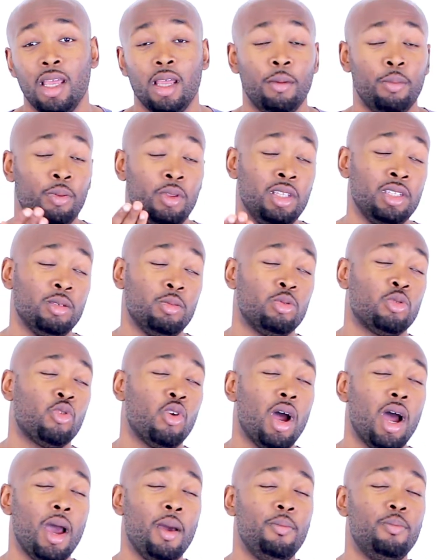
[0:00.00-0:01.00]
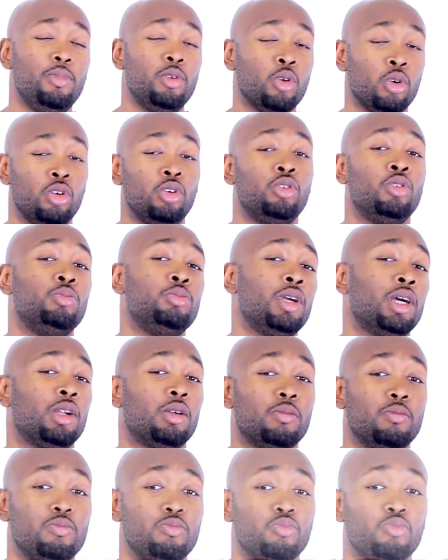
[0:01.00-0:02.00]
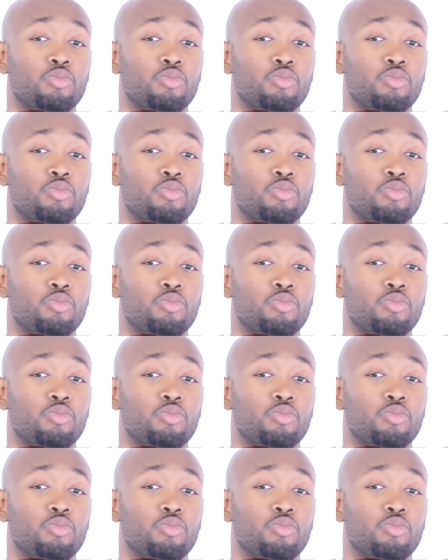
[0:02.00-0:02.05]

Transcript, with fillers: and please subscribe to our YouTube channel.